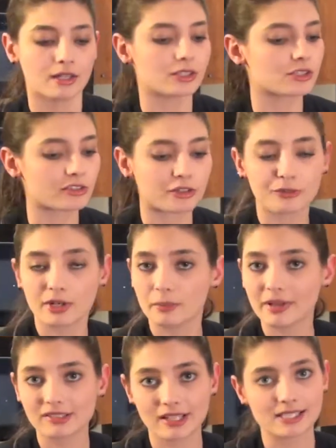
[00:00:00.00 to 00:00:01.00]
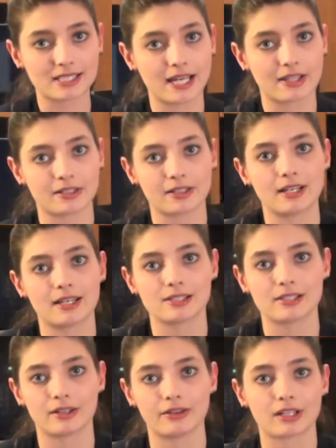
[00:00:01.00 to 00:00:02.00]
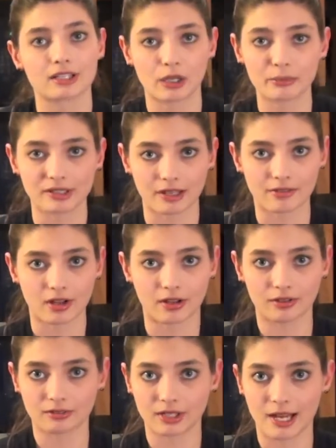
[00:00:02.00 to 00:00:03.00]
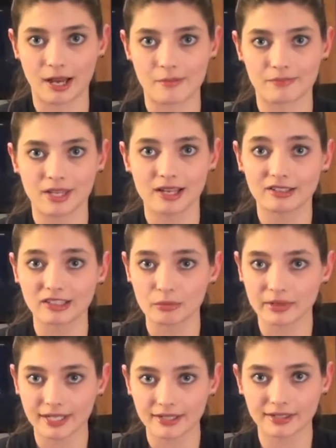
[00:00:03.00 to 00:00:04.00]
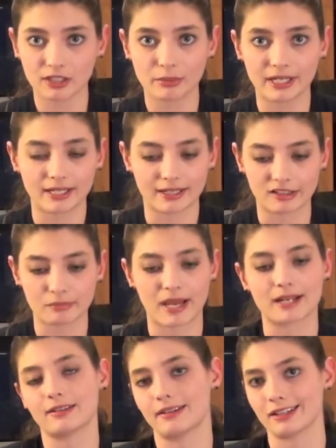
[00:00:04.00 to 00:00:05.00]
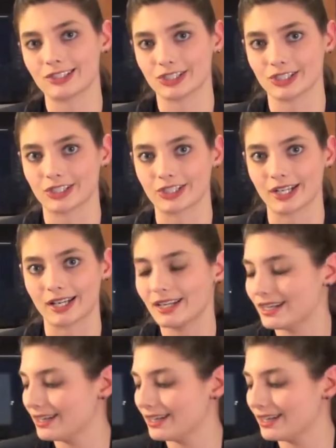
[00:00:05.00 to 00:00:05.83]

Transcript: You're just going to want to mix that together until the clumps have all um, separated a little bit and it gets back to that sugary,